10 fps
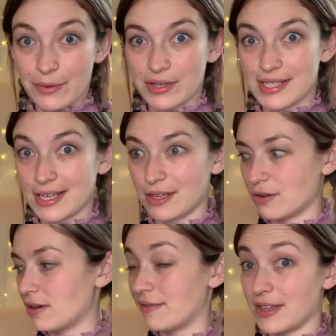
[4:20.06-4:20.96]
our second
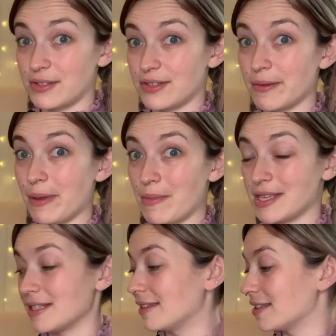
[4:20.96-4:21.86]
craft, this is a bit
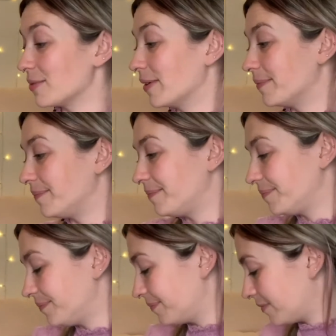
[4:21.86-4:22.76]
messy, this one.
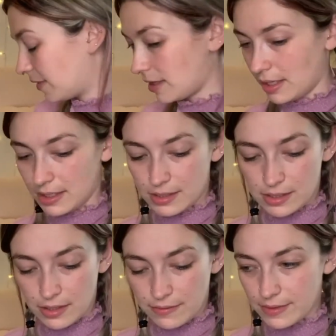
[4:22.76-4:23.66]
So
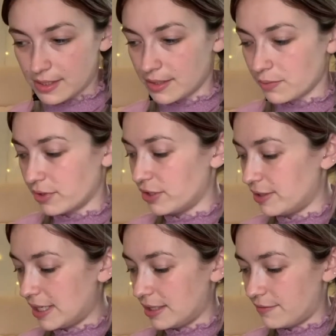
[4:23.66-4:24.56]
this is what you
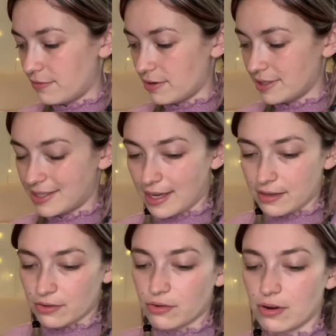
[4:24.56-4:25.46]
need for our
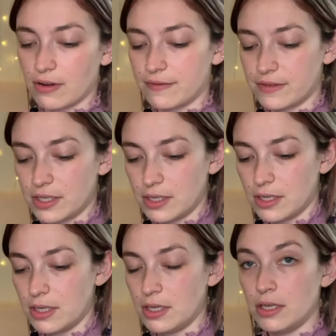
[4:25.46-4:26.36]
second craft.
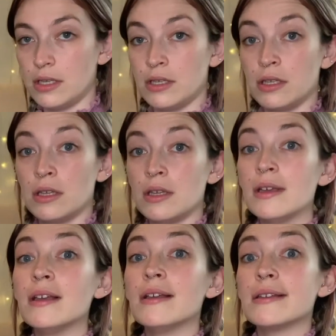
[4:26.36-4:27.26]

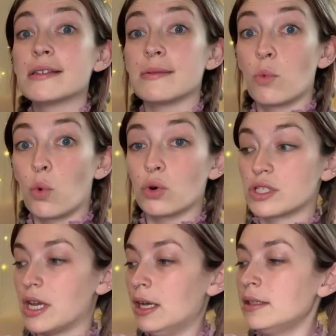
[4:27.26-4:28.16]
Some
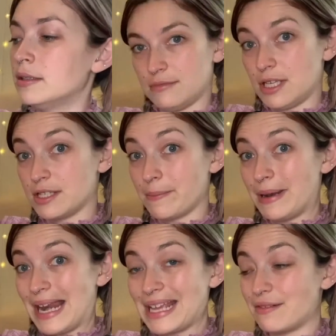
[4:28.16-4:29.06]
water, some
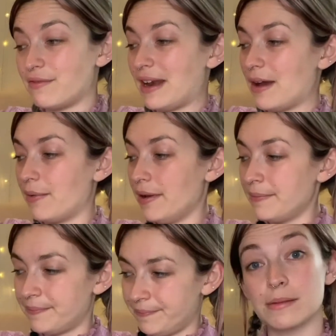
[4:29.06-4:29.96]
plain flour,
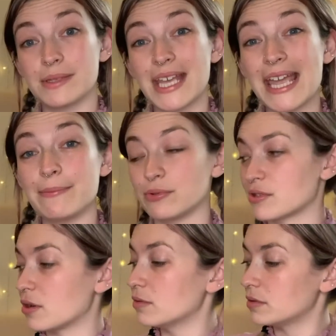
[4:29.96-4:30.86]
some table
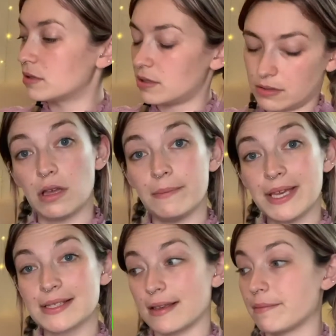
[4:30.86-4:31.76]
salt, a
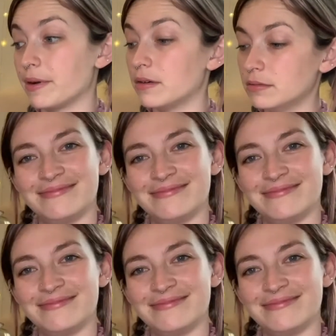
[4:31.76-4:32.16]
mixing bowl